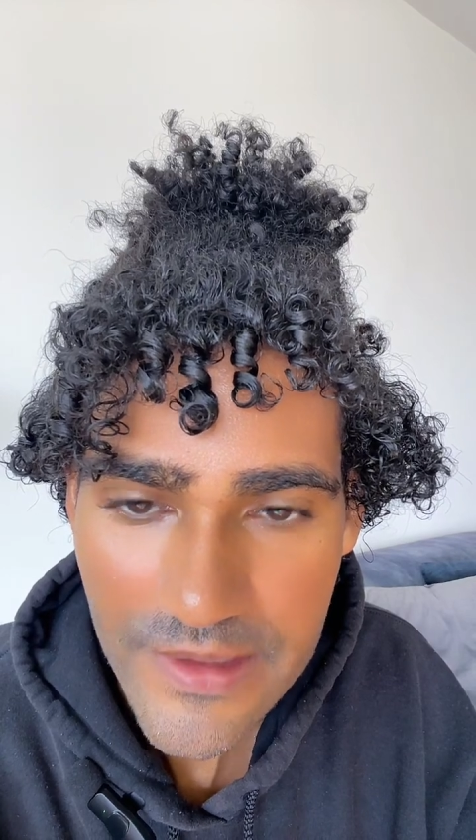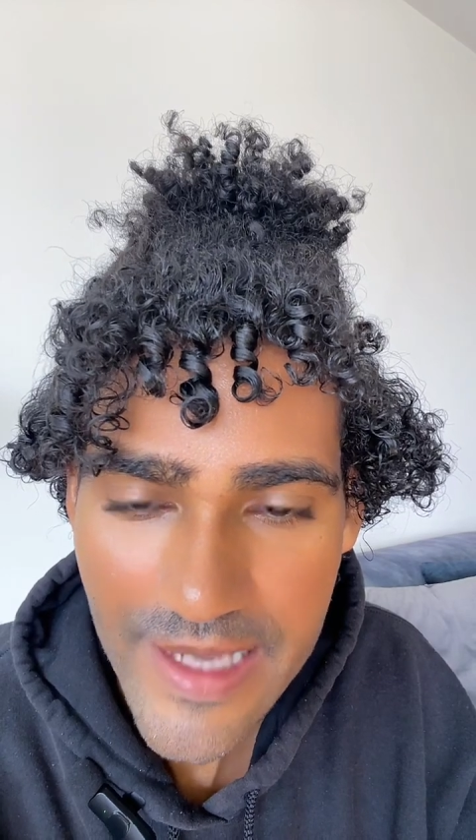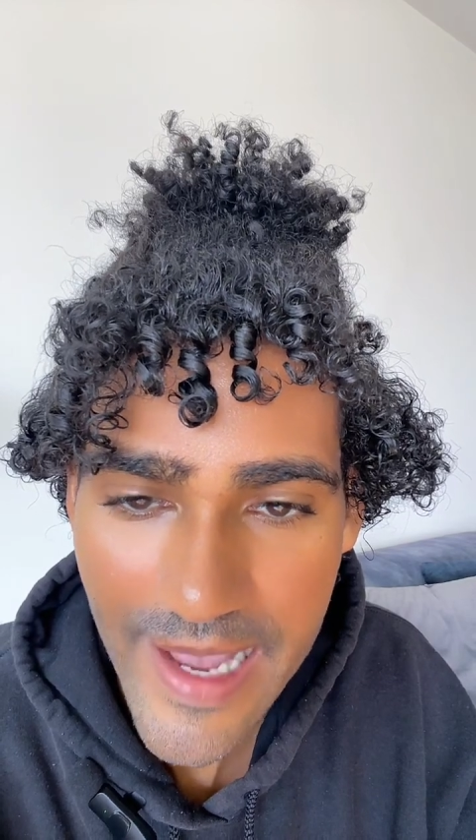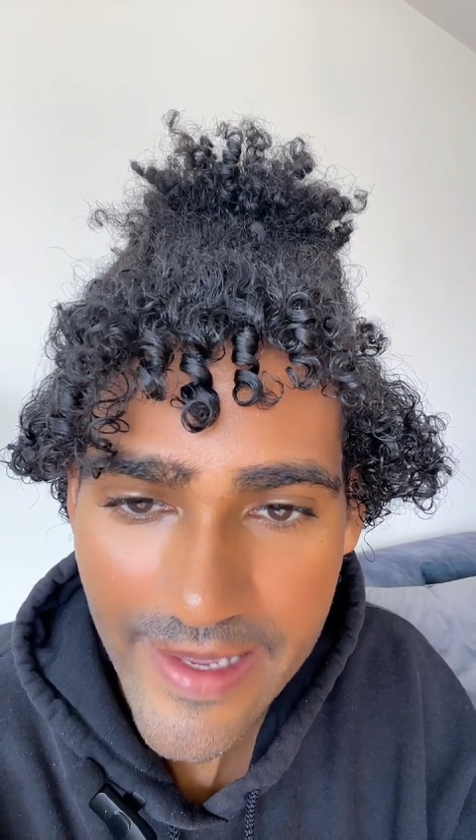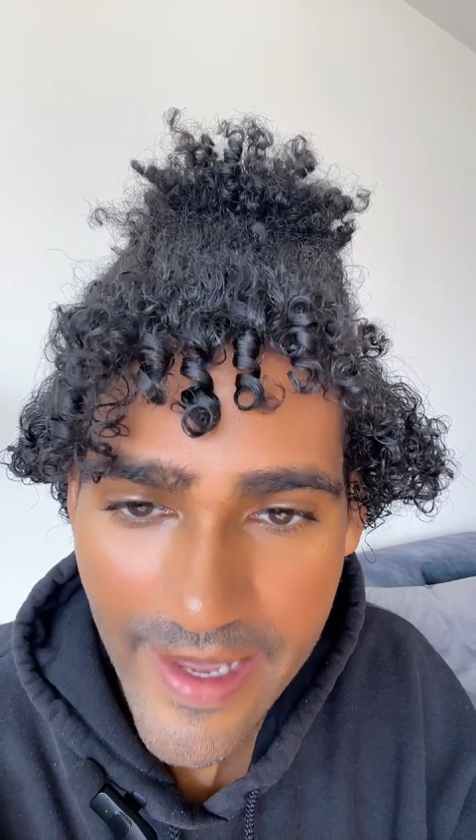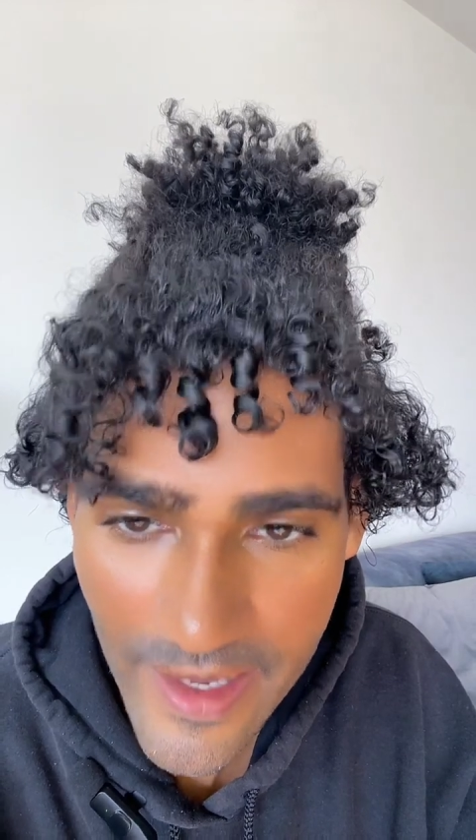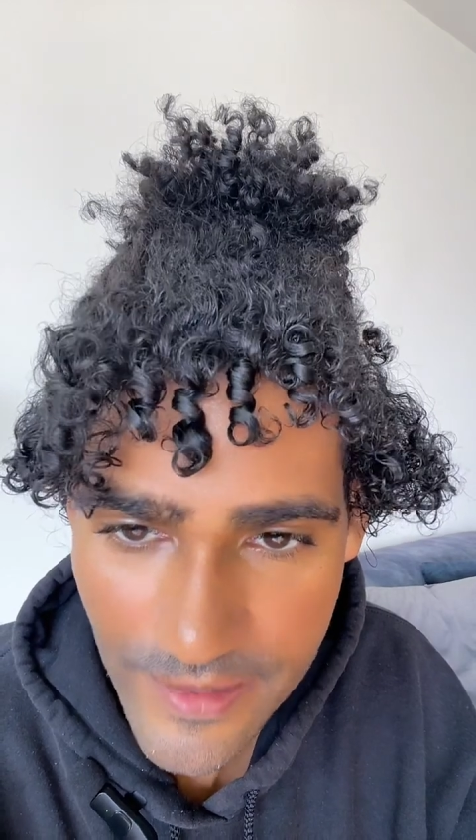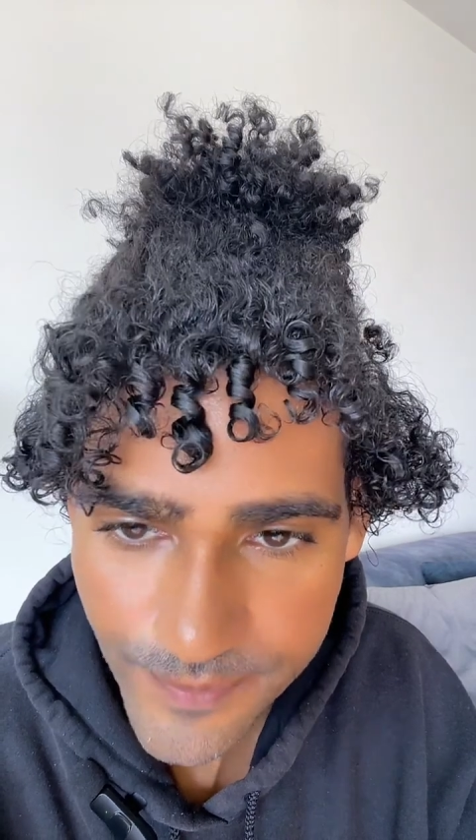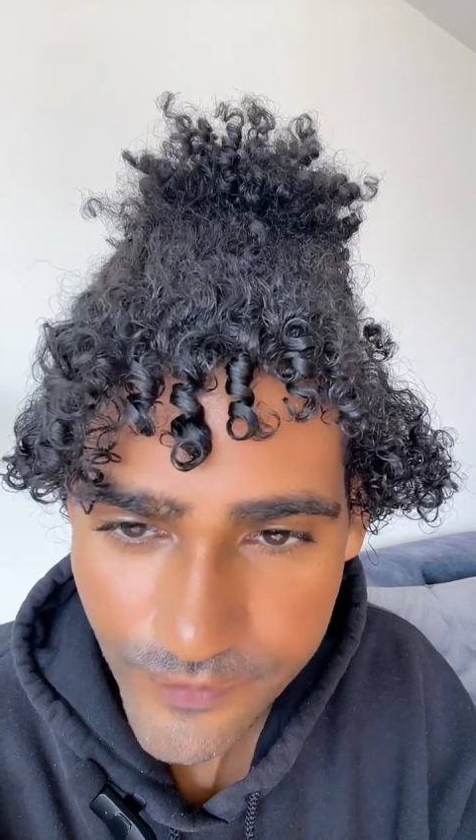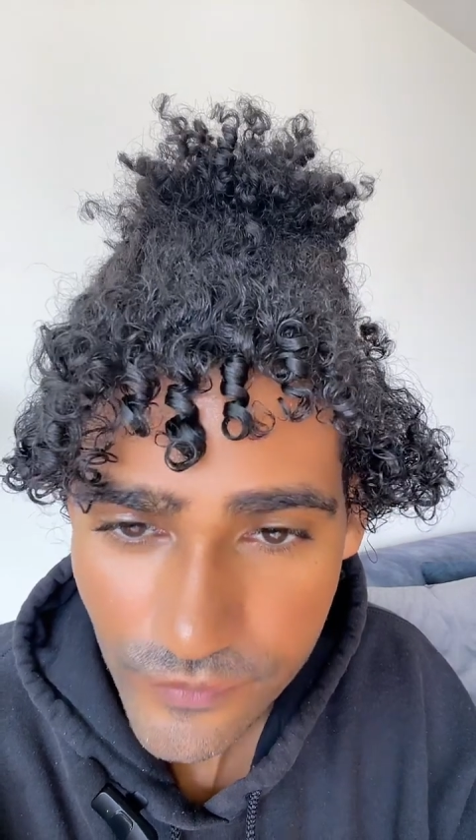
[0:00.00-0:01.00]

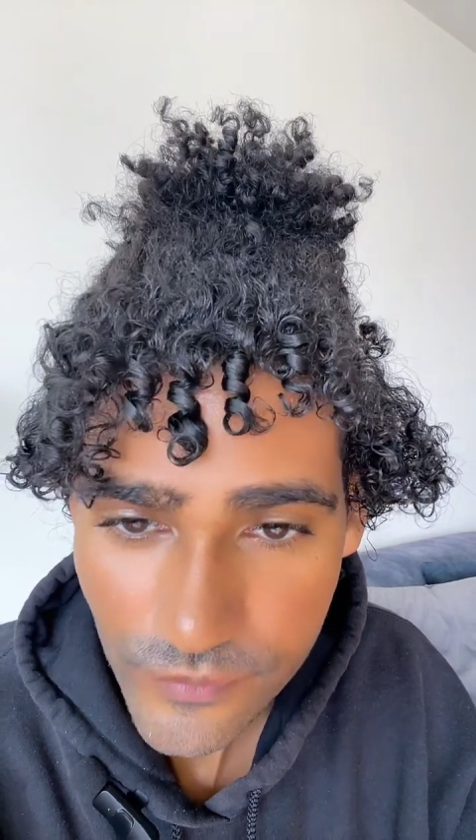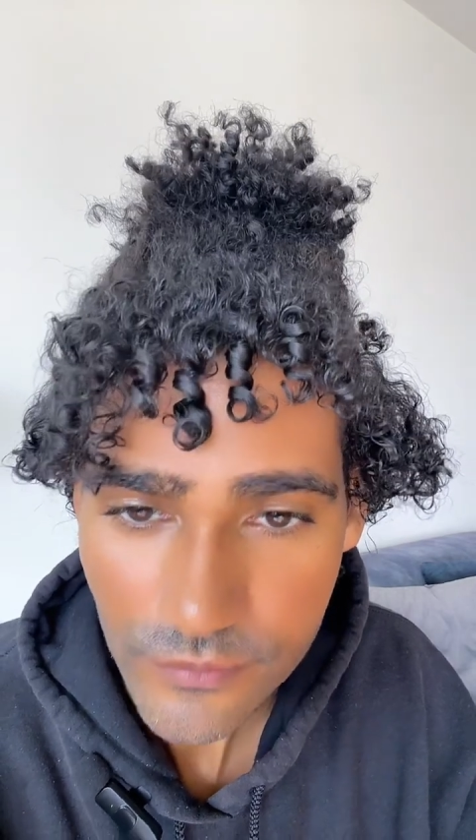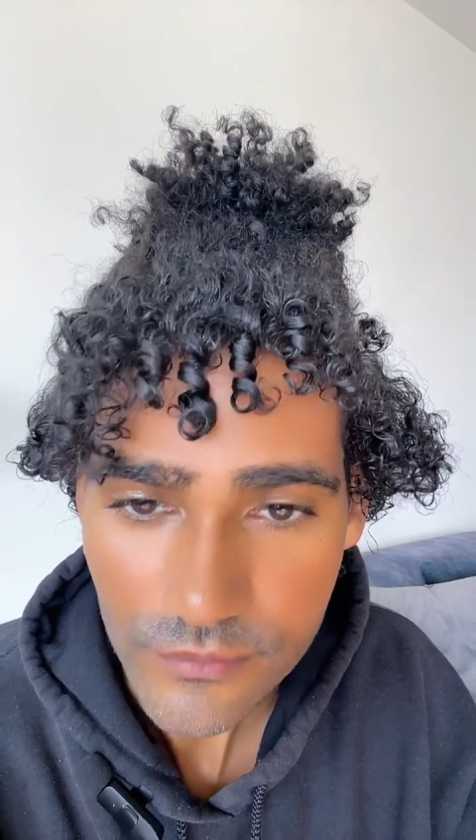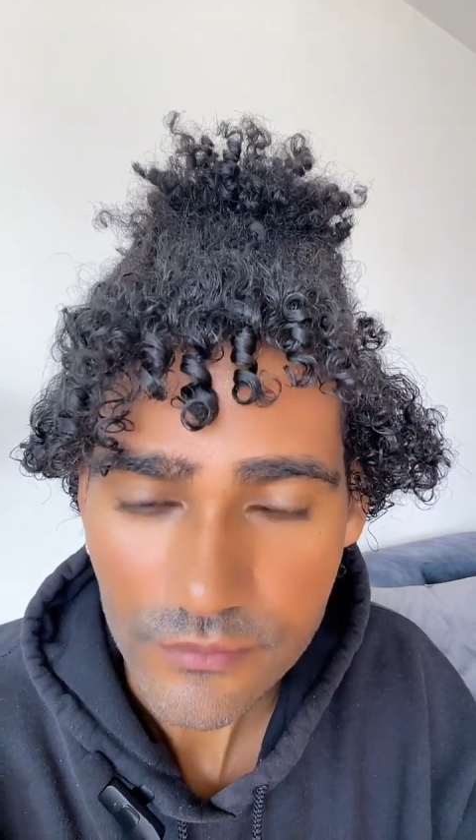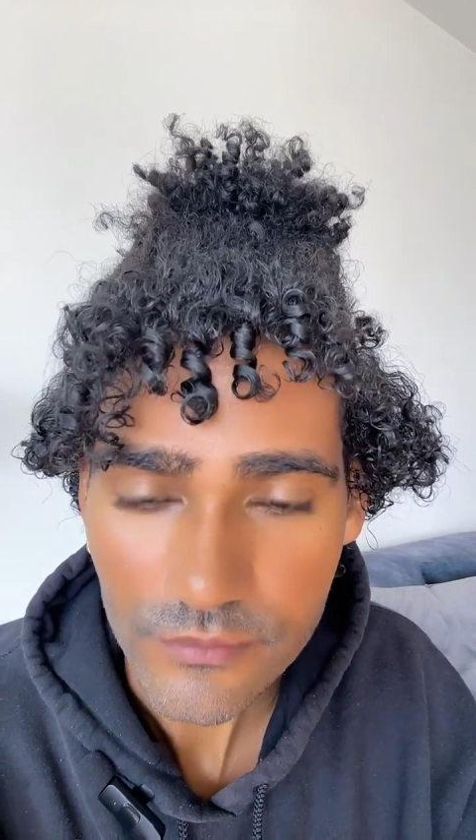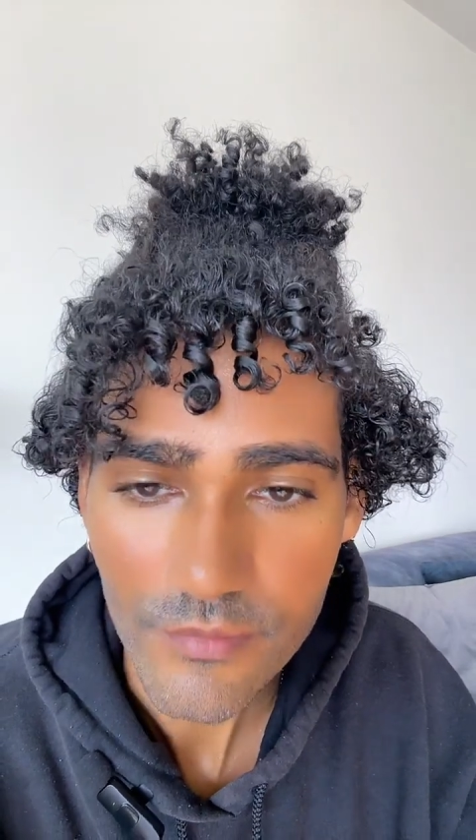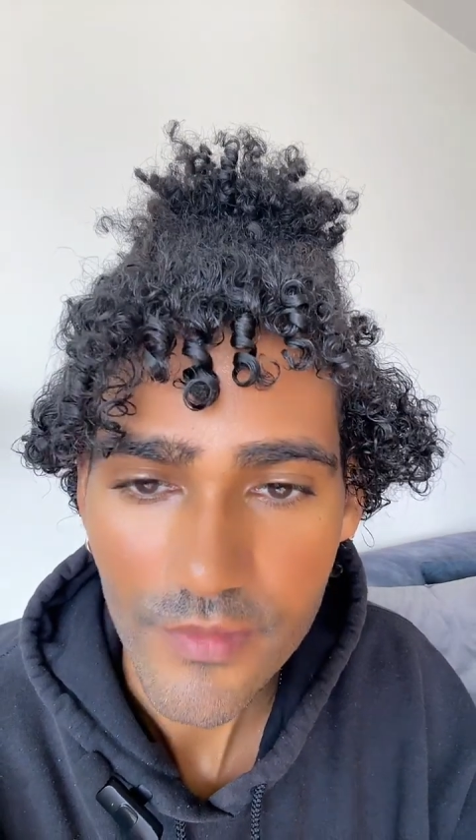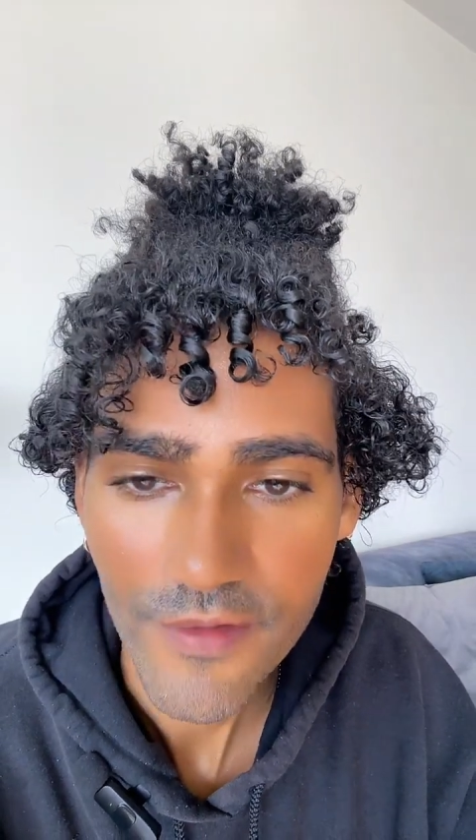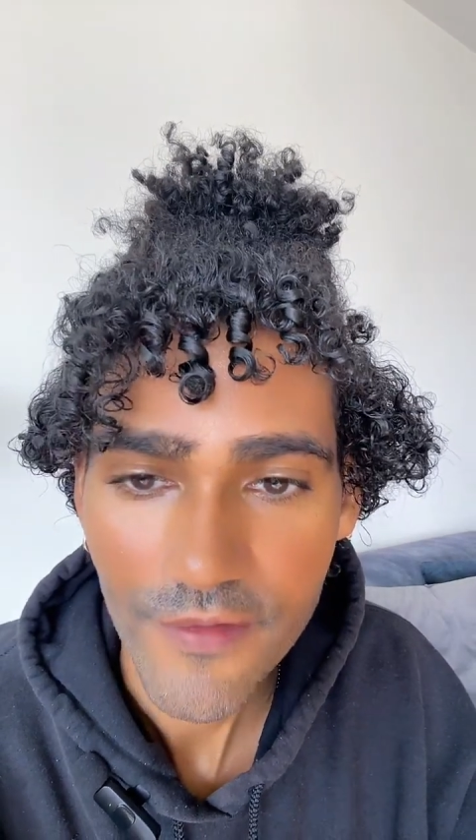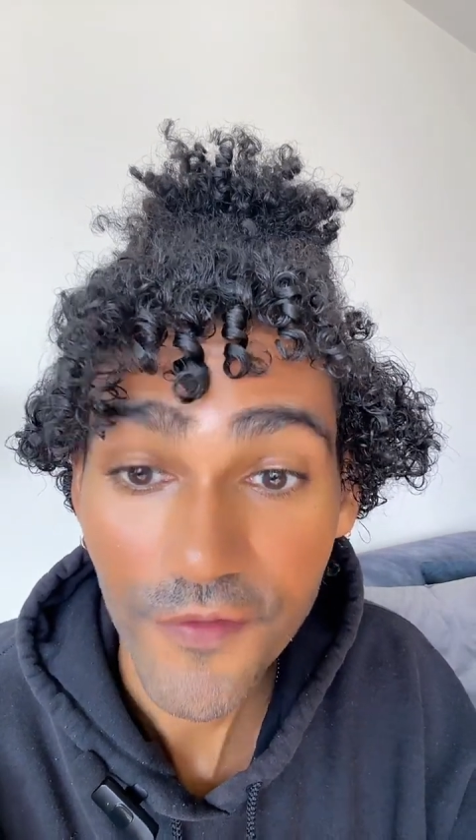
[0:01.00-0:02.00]
Diane
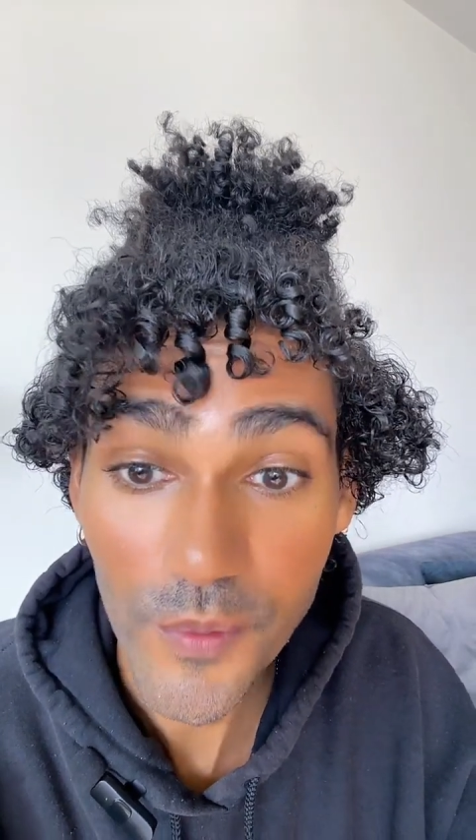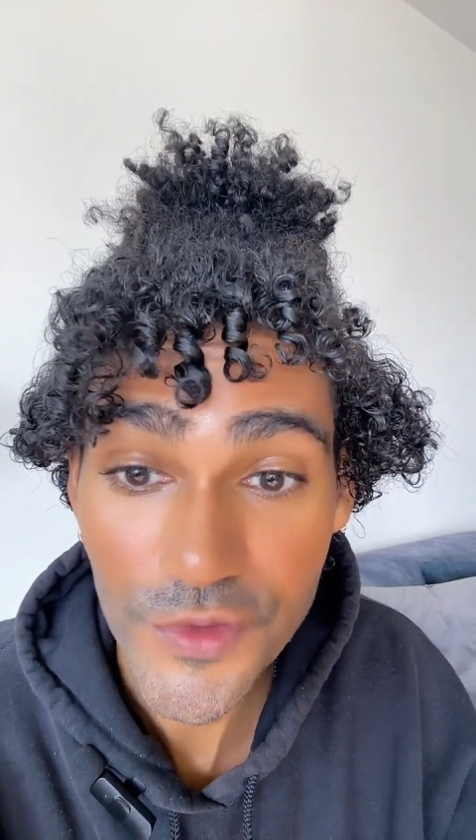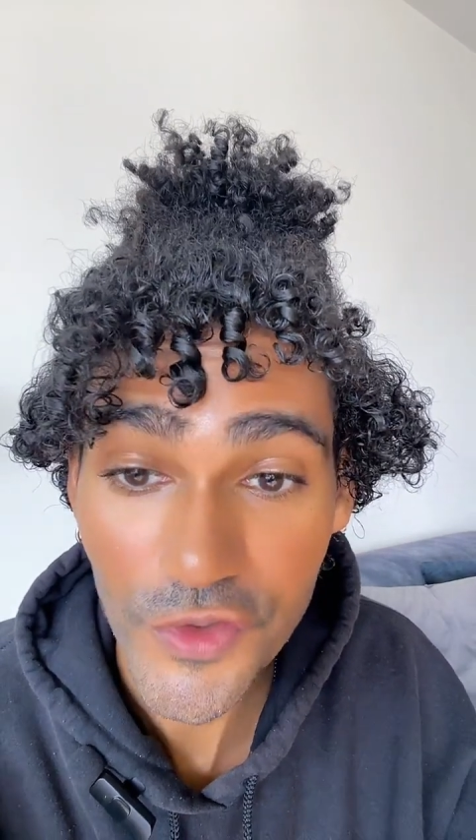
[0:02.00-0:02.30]
from